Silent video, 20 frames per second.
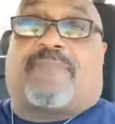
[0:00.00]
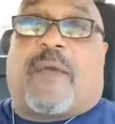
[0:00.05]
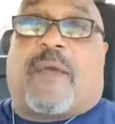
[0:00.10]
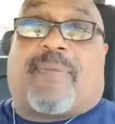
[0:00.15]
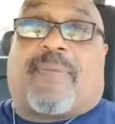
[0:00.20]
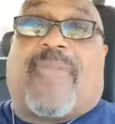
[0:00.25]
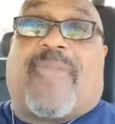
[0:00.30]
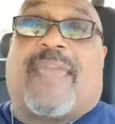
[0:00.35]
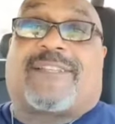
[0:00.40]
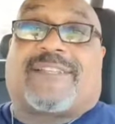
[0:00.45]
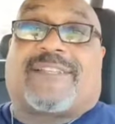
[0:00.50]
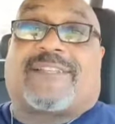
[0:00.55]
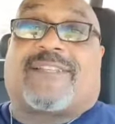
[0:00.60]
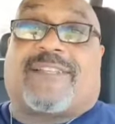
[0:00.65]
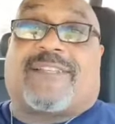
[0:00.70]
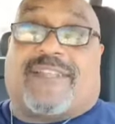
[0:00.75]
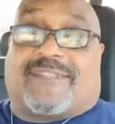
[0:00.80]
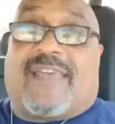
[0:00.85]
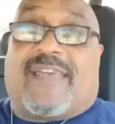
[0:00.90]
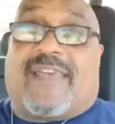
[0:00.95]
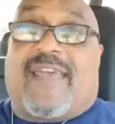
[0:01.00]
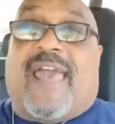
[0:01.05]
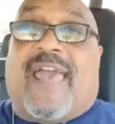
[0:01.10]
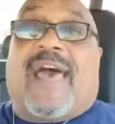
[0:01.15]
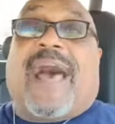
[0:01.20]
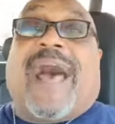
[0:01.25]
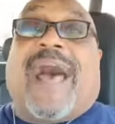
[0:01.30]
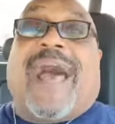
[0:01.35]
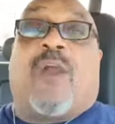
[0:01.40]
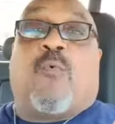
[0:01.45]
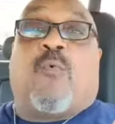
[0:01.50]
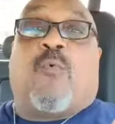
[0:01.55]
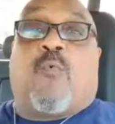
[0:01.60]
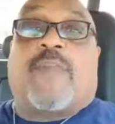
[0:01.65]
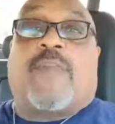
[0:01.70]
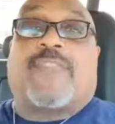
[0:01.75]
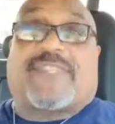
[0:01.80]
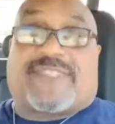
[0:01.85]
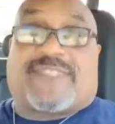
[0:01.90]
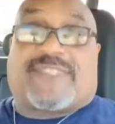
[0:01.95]
Pay attention to this. I
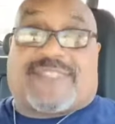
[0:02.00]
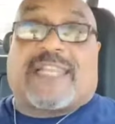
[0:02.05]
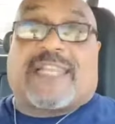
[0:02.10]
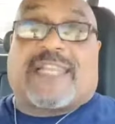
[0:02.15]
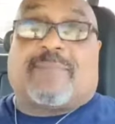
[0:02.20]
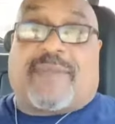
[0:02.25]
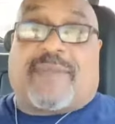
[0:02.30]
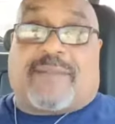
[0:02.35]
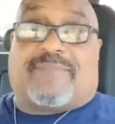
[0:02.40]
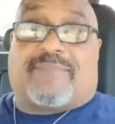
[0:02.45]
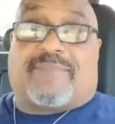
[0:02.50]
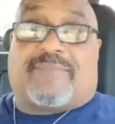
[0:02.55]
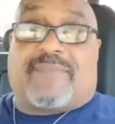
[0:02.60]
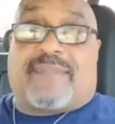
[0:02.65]
won the settlement,